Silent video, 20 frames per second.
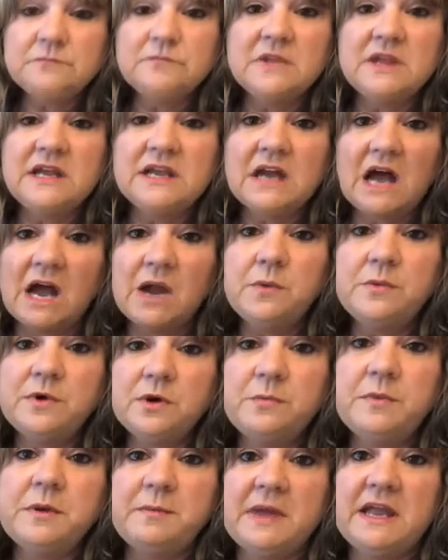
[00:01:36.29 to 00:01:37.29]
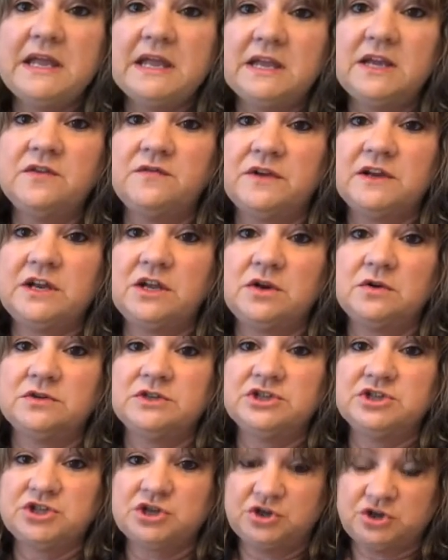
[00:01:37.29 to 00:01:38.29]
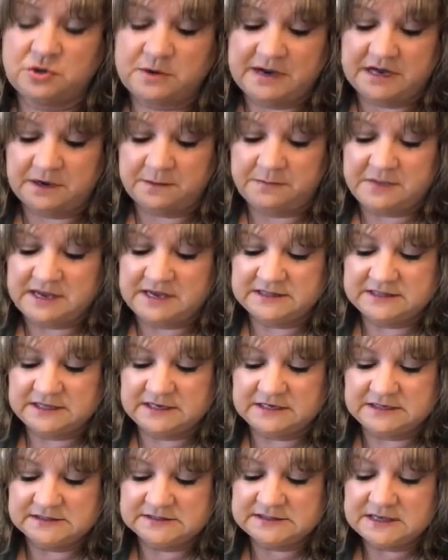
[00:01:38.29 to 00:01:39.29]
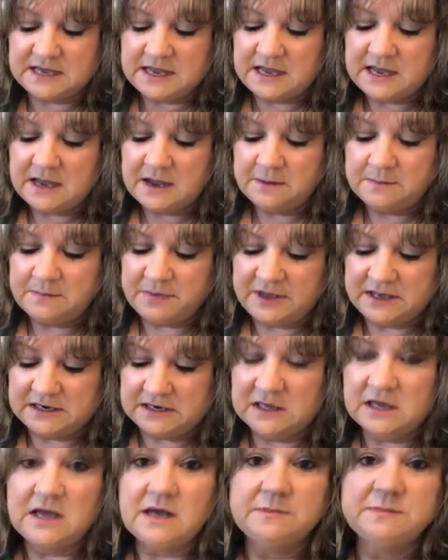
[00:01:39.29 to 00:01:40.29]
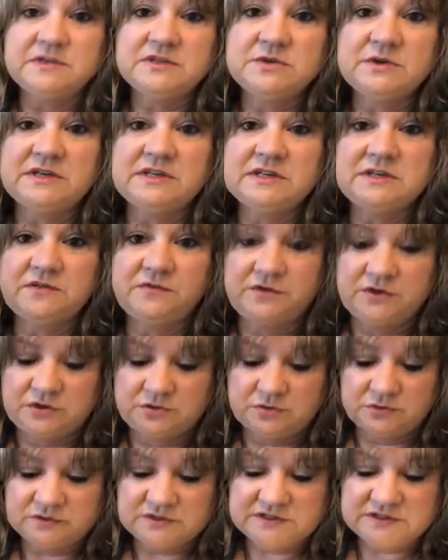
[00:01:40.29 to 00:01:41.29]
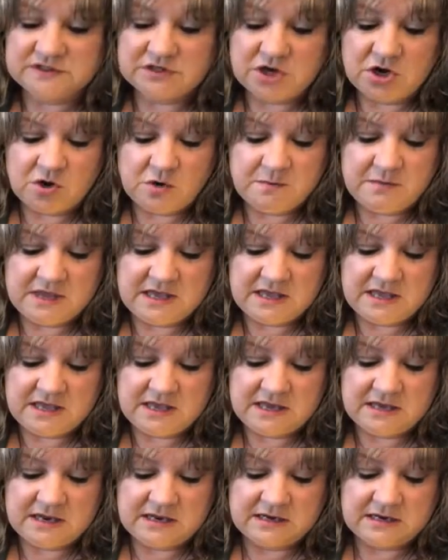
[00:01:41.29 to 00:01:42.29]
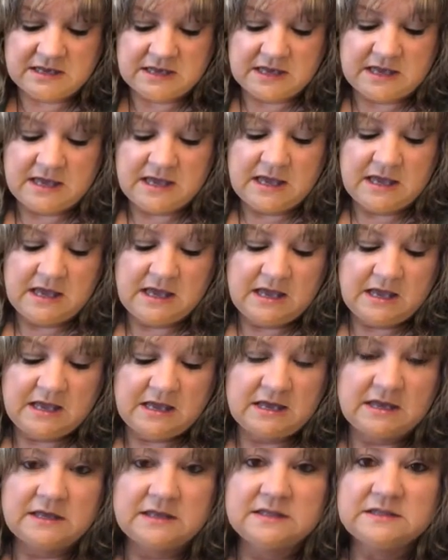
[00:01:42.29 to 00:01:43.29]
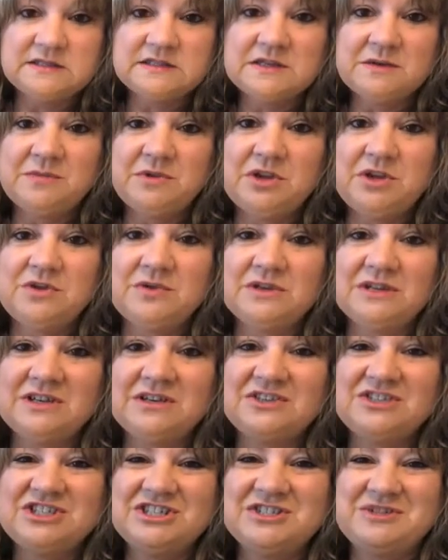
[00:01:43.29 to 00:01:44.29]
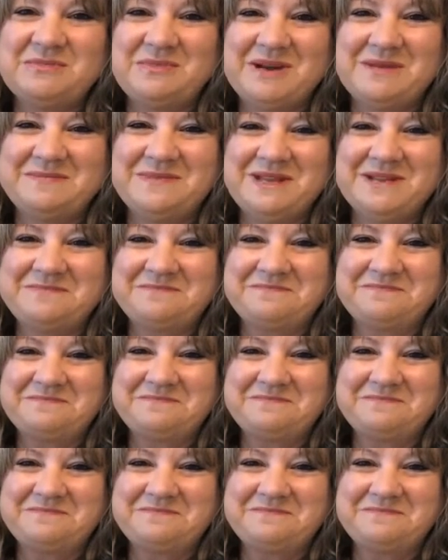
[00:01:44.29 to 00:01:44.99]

And I will be making a video to show you how to make these. But so I did a few snowmen and some cute little gingerbread men.